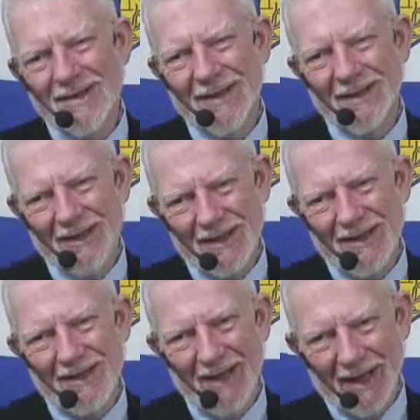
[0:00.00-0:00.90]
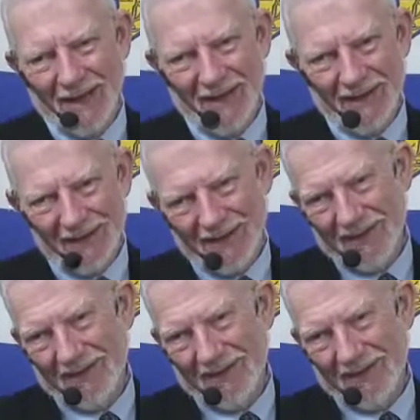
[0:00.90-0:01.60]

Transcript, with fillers: of sin indebtedness.